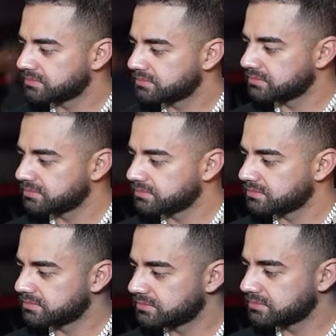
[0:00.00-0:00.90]

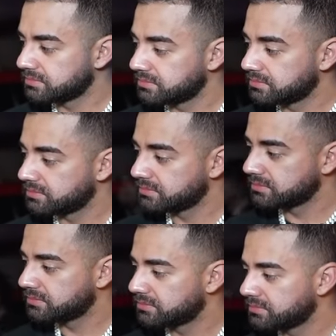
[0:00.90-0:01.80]

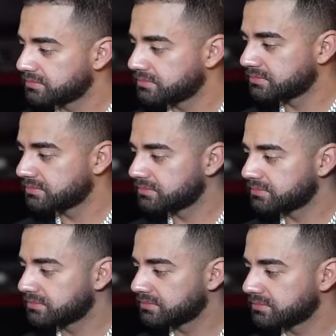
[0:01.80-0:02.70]

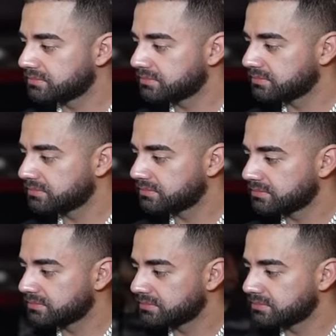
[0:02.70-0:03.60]

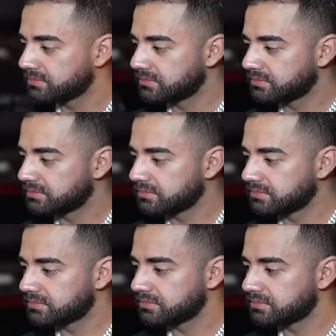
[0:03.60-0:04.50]

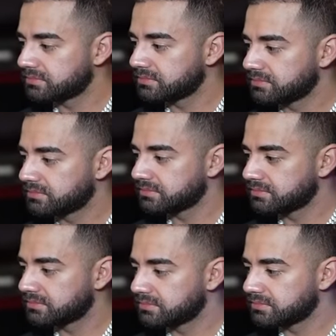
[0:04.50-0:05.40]

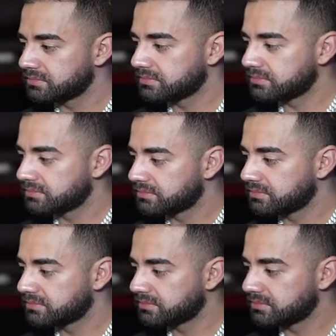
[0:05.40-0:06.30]

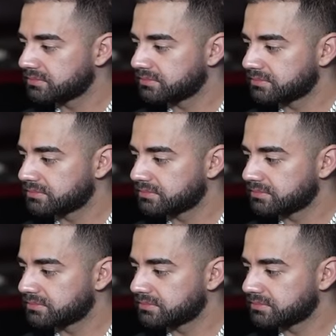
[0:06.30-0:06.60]
[no speech]